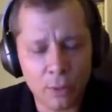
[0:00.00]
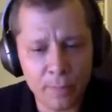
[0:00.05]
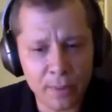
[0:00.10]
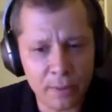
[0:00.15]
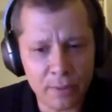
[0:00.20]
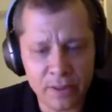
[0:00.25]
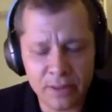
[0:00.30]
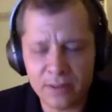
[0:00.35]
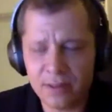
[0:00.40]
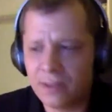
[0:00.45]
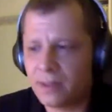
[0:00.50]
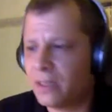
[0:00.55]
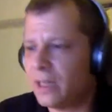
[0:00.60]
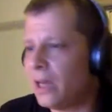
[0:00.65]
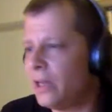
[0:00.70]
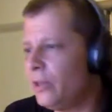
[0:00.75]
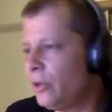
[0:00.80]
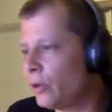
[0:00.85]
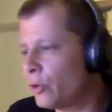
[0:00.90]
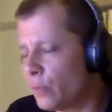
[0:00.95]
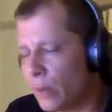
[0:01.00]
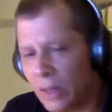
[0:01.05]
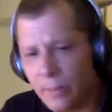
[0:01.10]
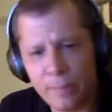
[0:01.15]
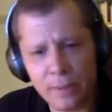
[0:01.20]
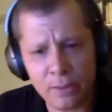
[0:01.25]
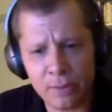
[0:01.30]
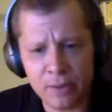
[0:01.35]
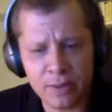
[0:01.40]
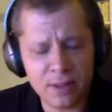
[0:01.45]
your parents, are your
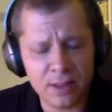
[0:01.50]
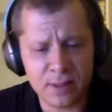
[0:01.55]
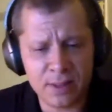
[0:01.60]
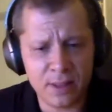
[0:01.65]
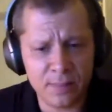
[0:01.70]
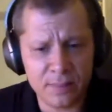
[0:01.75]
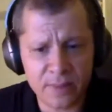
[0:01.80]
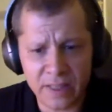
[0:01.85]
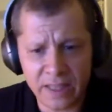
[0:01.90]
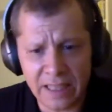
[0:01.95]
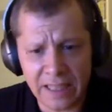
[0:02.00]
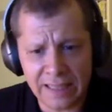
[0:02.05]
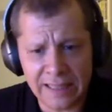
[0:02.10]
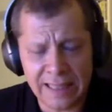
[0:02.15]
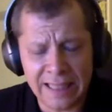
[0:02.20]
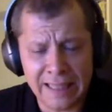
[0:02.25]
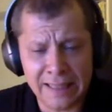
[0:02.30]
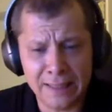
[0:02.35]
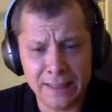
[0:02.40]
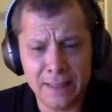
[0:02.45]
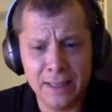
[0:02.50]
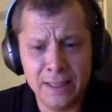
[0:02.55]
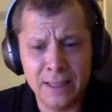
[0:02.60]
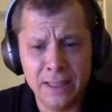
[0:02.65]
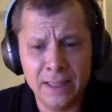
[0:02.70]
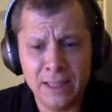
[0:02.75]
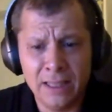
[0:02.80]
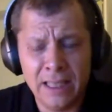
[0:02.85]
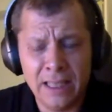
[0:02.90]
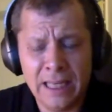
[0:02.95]
grandparents, or something like that.
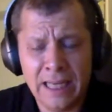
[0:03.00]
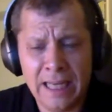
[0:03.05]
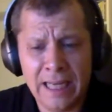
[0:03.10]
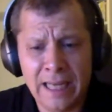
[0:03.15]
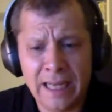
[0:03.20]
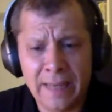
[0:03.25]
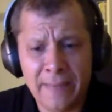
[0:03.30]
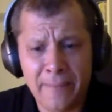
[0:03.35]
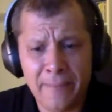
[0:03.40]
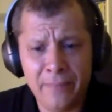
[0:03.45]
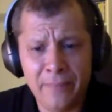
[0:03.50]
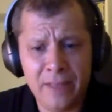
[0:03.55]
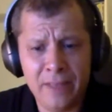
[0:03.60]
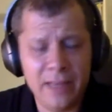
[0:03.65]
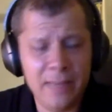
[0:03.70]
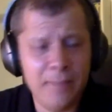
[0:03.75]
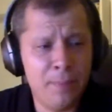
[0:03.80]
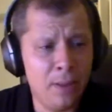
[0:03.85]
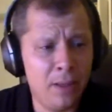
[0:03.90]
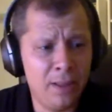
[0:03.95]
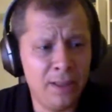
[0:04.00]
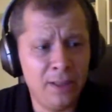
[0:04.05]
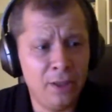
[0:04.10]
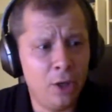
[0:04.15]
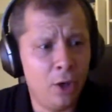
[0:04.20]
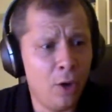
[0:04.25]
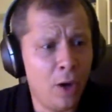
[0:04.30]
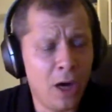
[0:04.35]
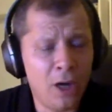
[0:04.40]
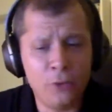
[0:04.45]
They barely
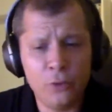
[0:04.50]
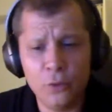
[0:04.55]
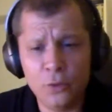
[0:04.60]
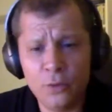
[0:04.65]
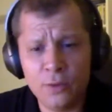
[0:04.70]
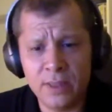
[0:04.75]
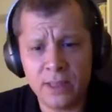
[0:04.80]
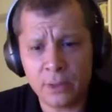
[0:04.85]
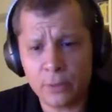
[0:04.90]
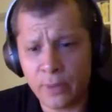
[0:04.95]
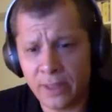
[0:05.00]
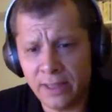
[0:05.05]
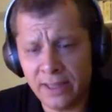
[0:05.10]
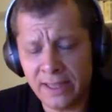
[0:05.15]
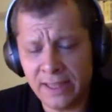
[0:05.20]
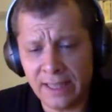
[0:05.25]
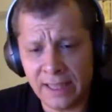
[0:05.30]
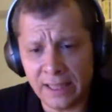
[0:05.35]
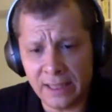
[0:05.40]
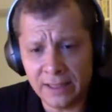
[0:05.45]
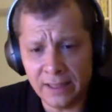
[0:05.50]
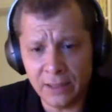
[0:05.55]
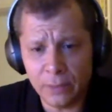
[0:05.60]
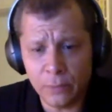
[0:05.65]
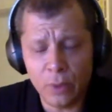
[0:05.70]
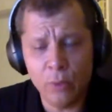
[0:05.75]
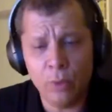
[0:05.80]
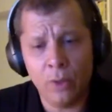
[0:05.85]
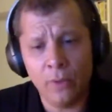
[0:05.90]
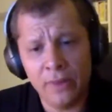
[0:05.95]
know how to use their credit card, and
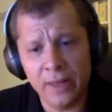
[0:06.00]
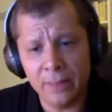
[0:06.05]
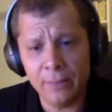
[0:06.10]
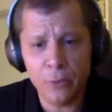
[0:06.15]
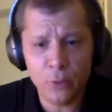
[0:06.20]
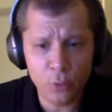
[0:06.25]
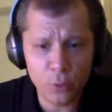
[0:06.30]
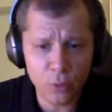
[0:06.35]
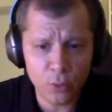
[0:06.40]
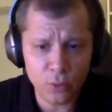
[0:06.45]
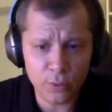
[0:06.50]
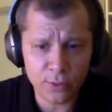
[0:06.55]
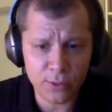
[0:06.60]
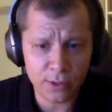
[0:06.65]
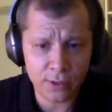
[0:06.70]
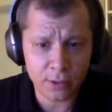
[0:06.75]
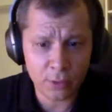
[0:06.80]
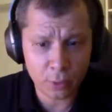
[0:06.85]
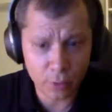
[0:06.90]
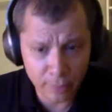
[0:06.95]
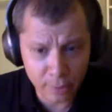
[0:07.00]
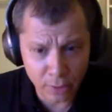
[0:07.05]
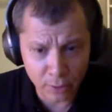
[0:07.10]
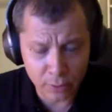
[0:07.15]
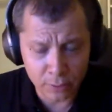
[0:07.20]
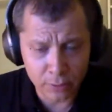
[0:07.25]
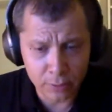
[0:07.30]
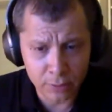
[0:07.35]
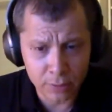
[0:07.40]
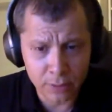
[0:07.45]
we want them to use crypto.
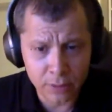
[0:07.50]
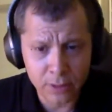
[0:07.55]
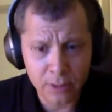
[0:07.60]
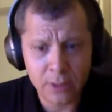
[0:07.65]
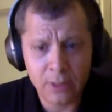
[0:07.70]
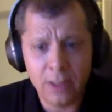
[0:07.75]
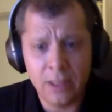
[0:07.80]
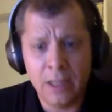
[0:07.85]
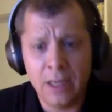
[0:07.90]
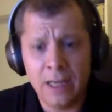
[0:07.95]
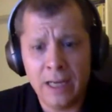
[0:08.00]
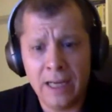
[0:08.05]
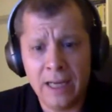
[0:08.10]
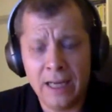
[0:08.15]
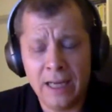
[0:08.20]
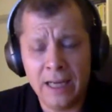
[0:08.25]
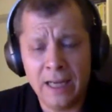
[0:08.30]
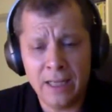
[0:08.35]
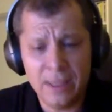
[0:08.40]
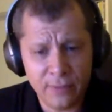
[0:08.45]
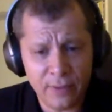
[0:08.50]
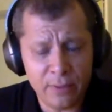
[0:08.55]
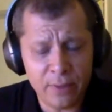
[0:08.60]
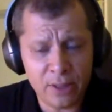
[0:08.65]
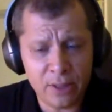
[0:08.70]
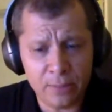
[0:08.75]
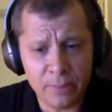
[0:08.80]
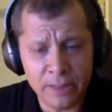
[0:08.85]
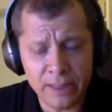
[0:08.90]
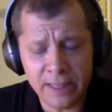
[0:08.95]
it's very
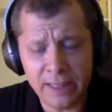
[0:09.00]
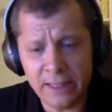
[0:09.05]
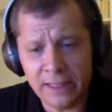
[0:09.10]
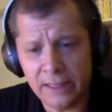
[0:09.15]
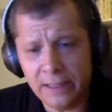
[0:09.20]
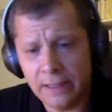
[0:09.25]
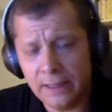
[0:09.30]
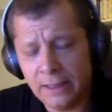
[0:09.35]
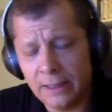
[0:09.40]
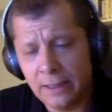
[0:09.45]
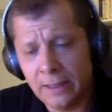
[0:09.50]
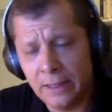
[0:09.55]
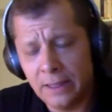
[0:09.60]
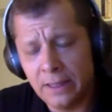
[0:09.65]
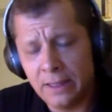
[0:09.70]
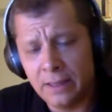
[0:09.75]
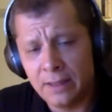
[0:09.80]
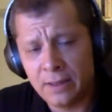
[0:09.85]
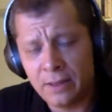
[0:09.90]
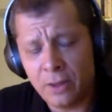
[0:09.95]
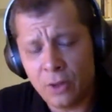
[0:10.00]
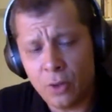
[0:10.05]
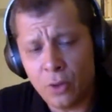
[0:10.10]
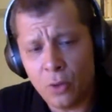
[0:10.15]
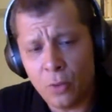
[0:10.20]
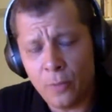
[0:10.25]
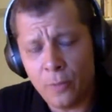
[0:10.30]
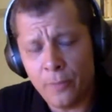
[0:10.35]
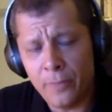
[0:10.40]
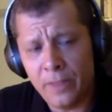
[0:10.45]
complicated.
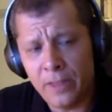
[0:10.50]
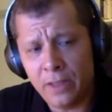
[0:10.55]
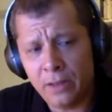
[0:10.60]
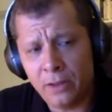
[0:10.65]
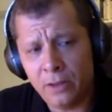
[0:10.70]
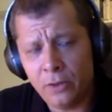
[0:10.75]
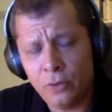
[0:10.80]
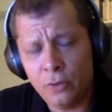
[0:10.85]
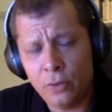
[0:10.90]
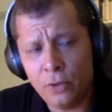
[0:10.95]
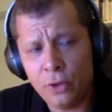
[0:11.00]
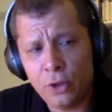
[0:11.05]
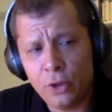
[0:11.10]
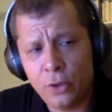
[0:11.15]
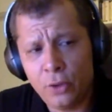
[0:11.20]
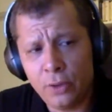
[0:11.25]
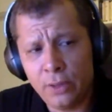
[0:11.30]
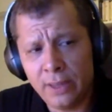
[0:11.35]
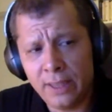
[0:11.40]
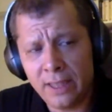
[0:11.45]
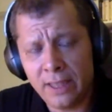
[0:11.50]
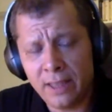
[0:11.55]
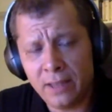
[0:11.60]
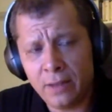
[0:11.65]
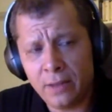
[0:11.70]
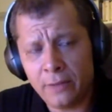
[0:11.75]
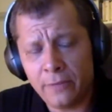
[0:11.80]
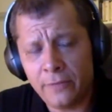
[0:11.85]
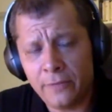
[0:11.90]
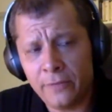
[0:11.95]
So in order to assure any kind
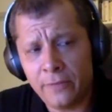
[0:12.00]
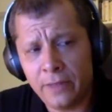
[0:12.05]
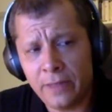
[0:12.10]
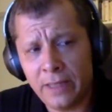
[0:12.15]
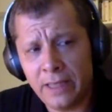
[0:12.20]
of